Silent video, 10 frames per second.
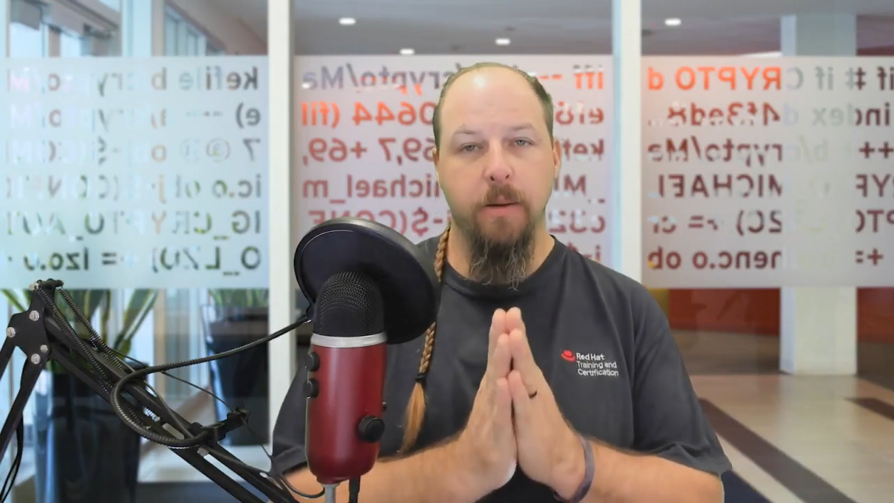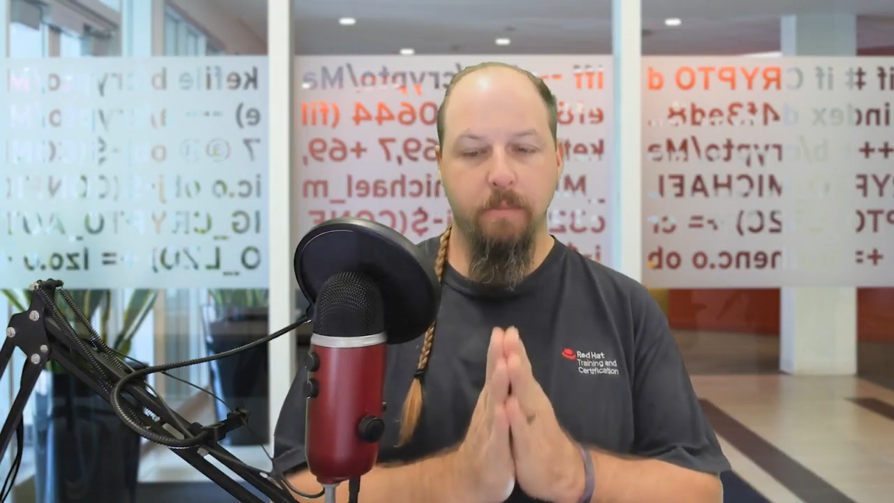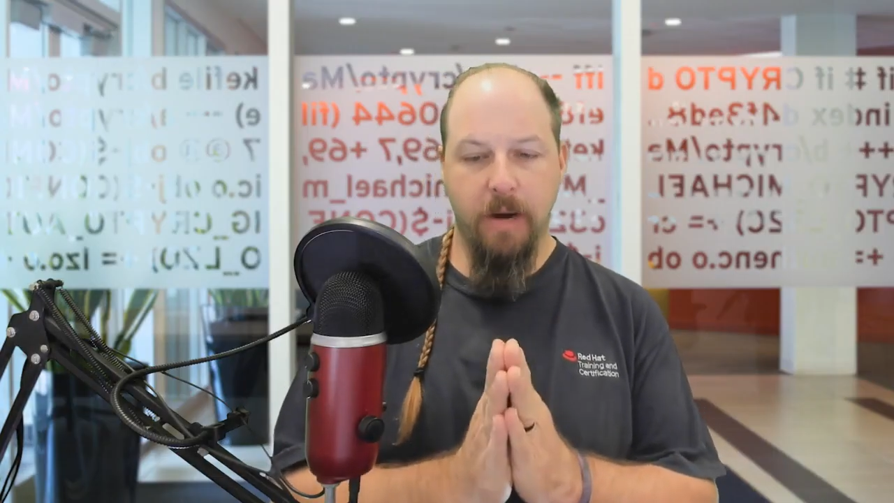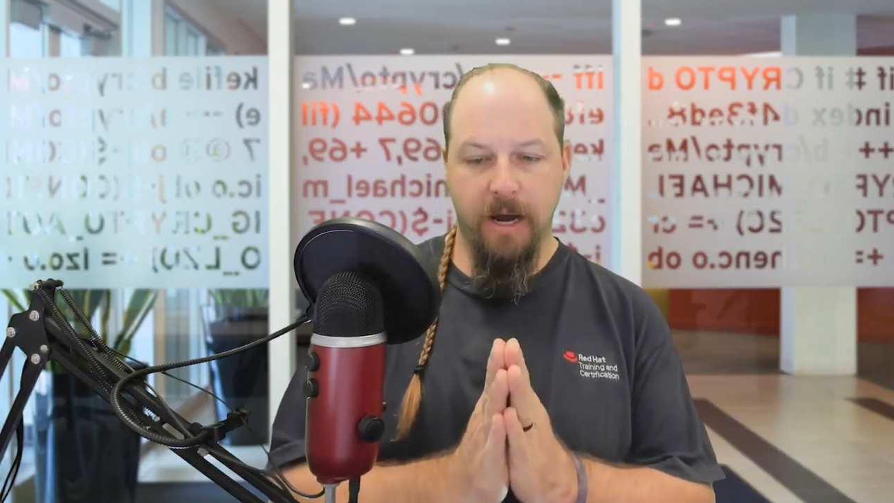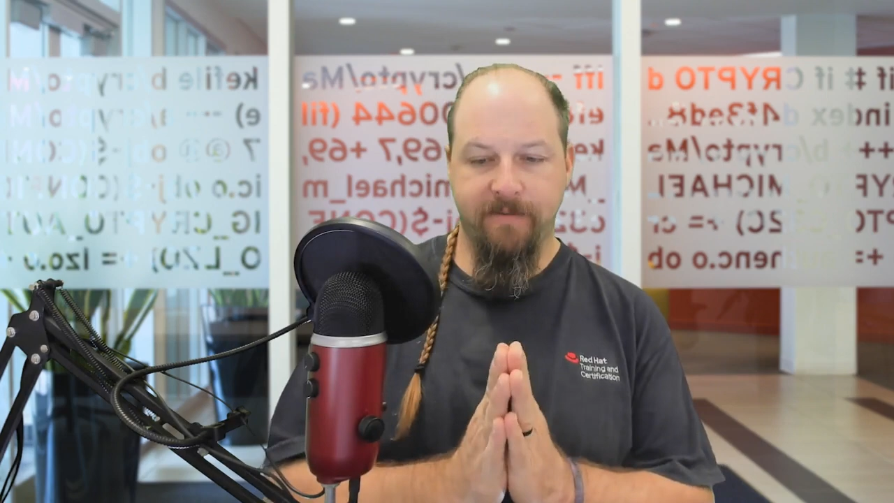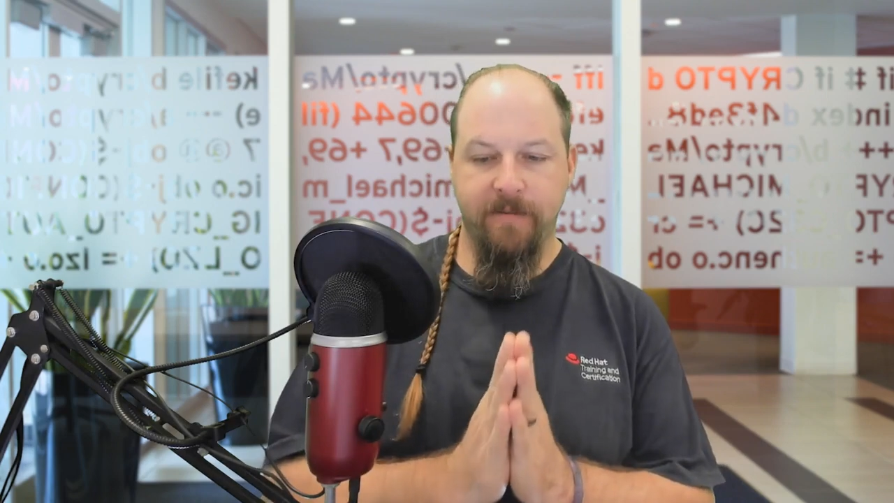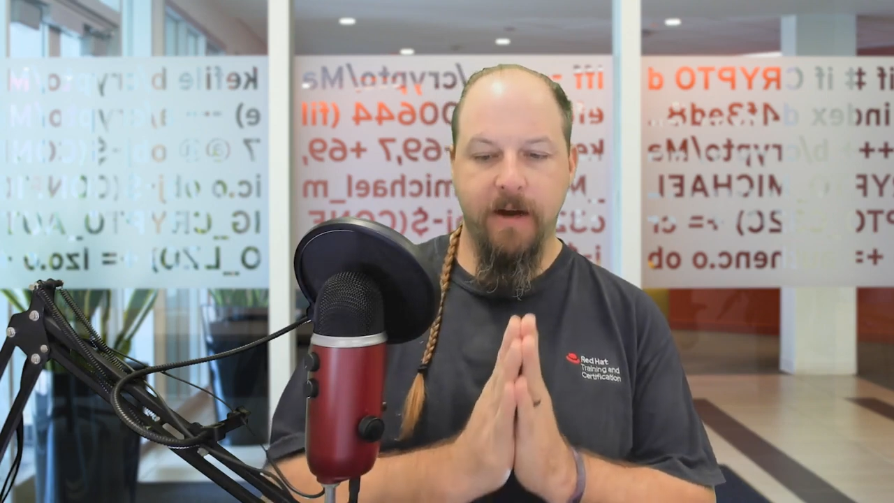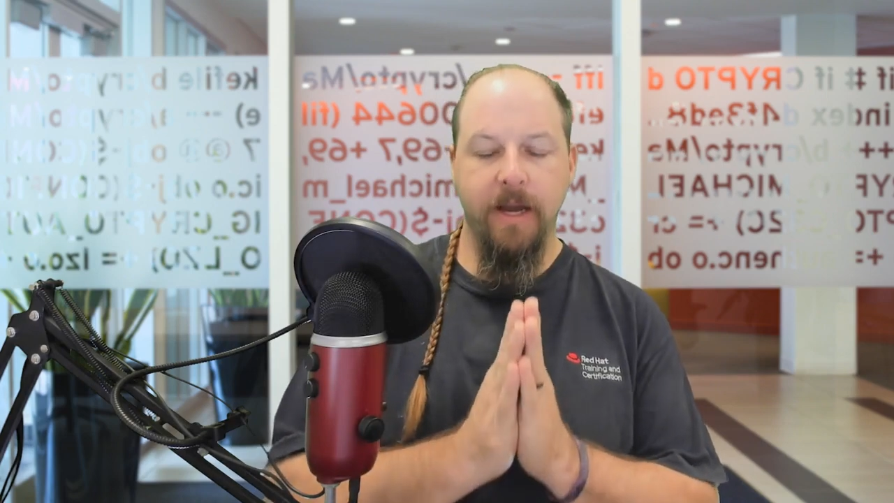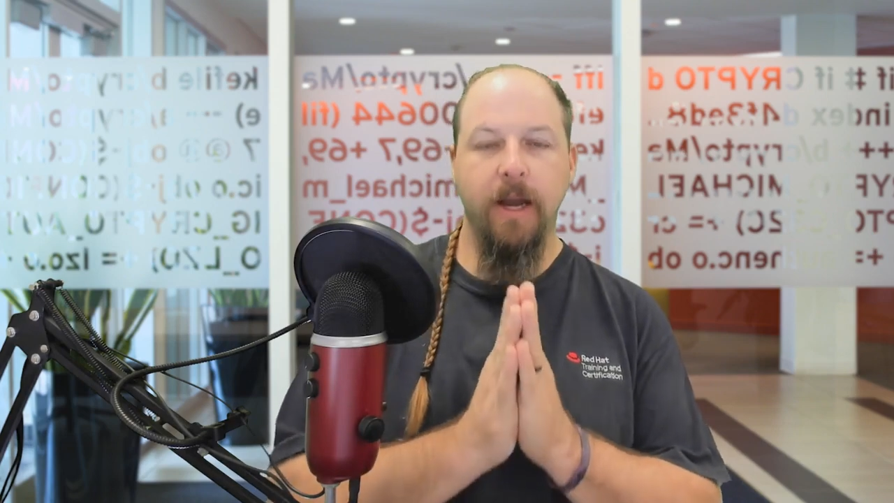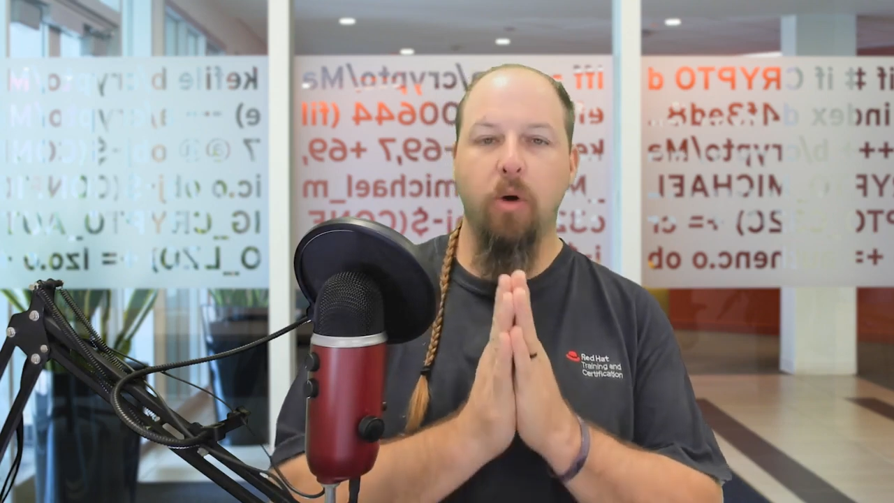
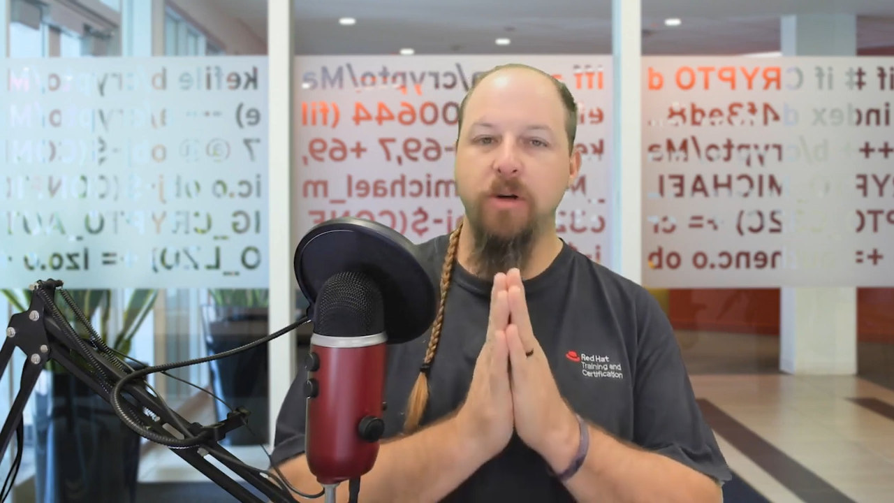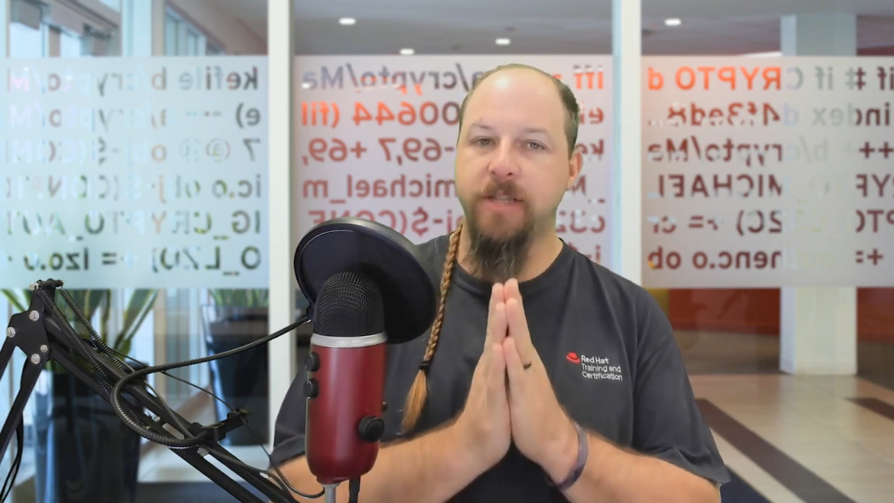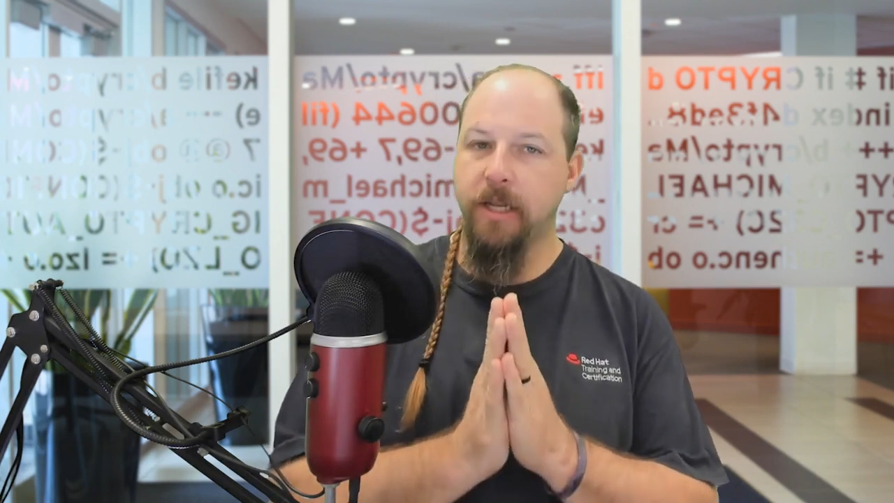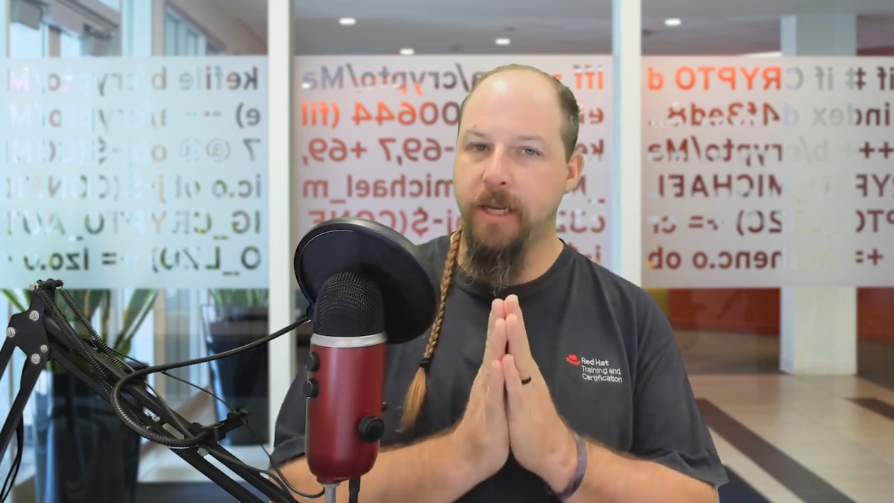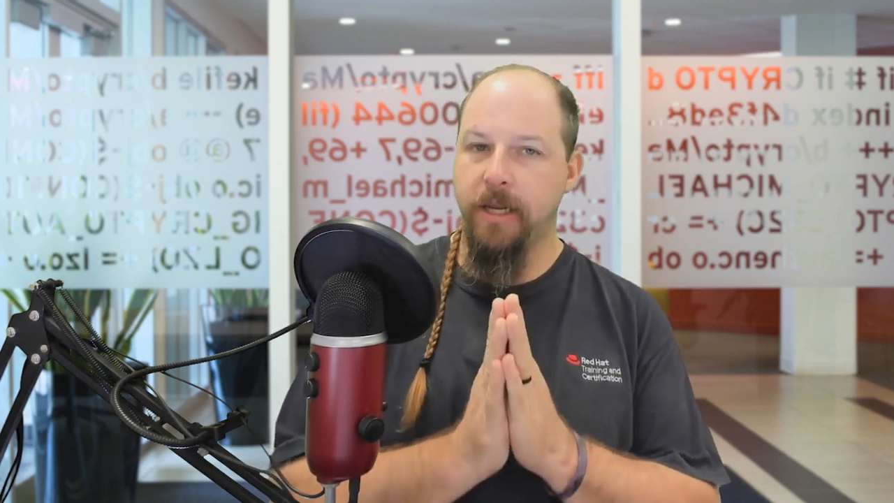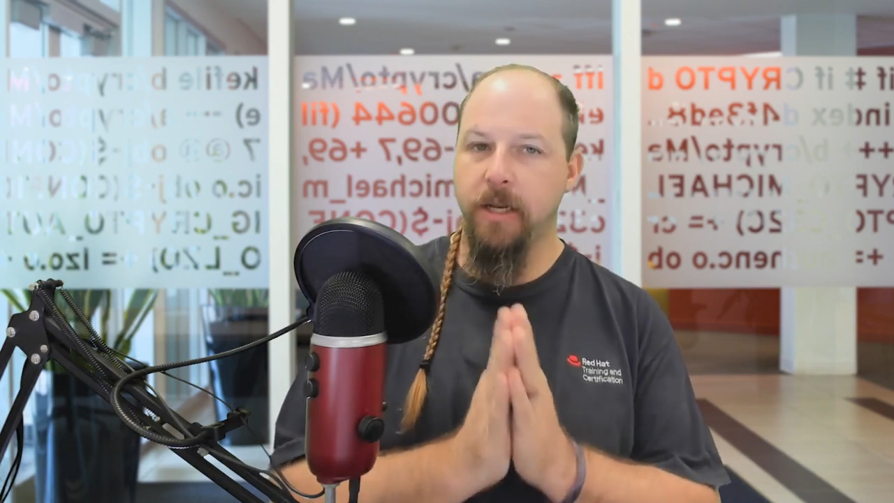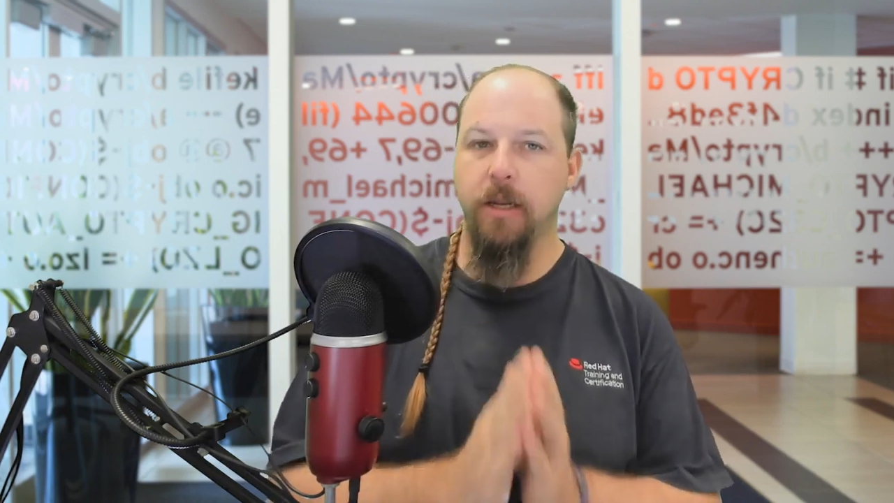modify, or delete